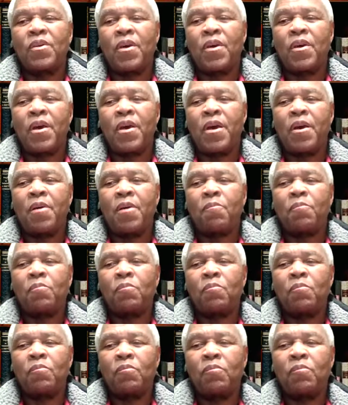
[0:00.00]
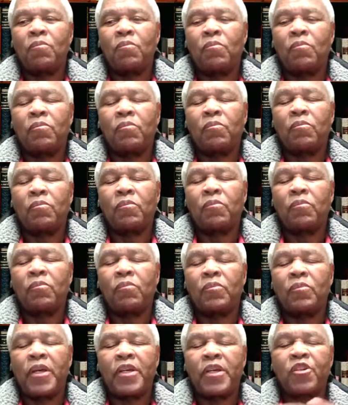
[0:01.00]

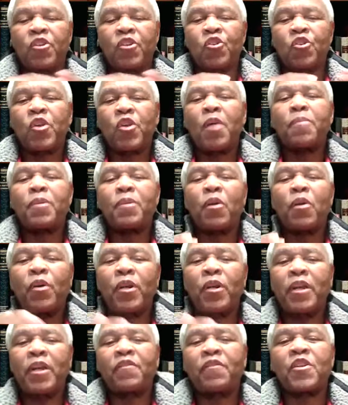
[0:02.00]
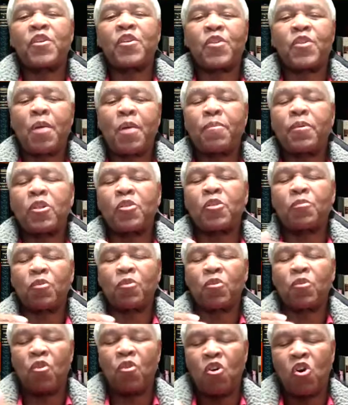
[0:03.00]
A discipler will have disciples
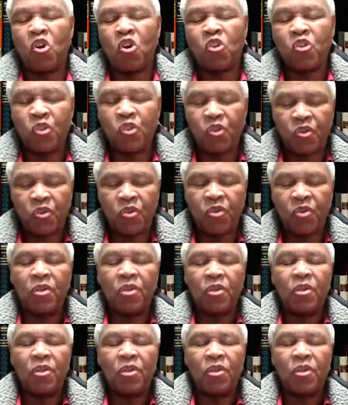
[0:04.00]
because